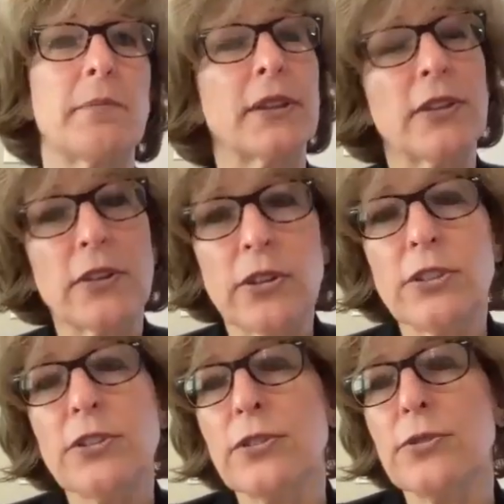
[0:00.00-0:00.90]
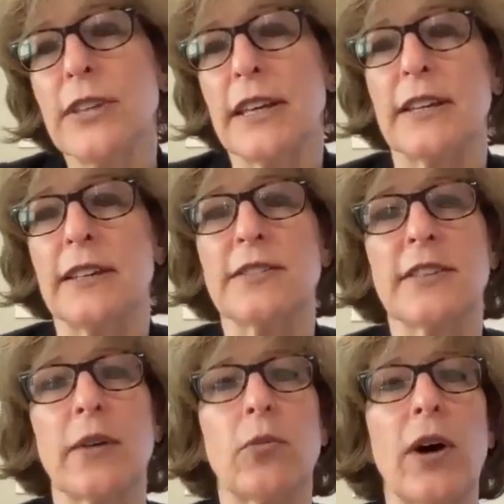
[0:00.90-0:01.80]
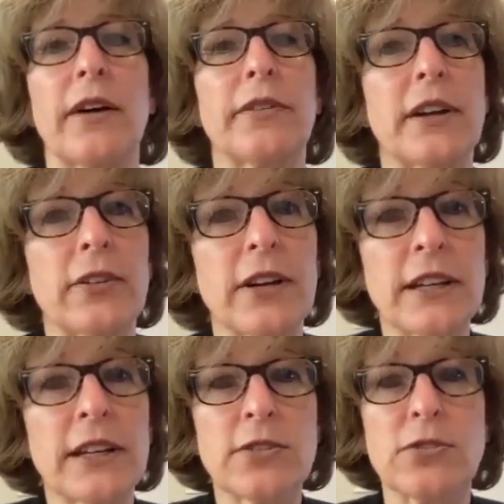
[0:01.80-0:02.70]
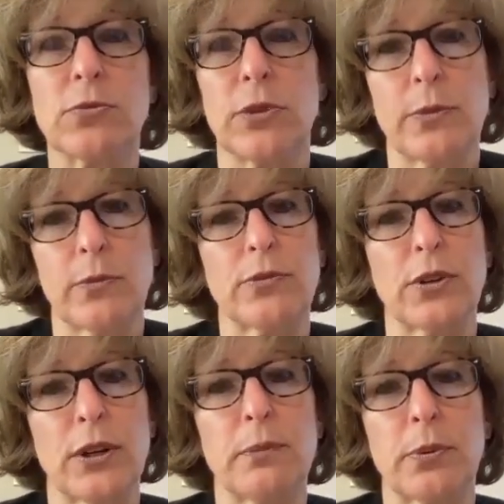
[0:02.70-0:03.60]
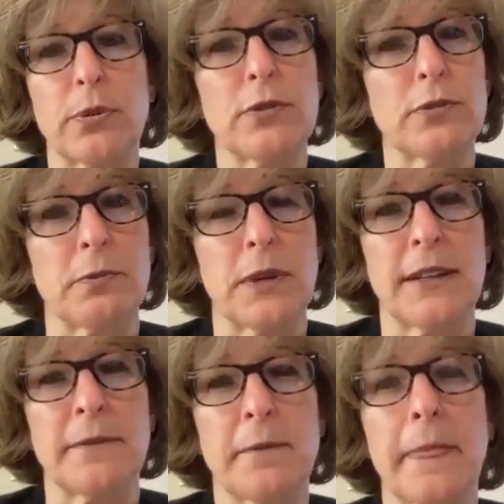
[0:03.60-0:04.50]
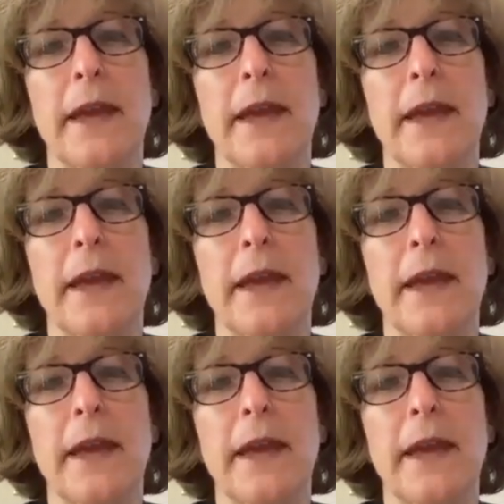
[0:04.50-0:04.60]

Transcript: But the good news is that while there is room for improvement,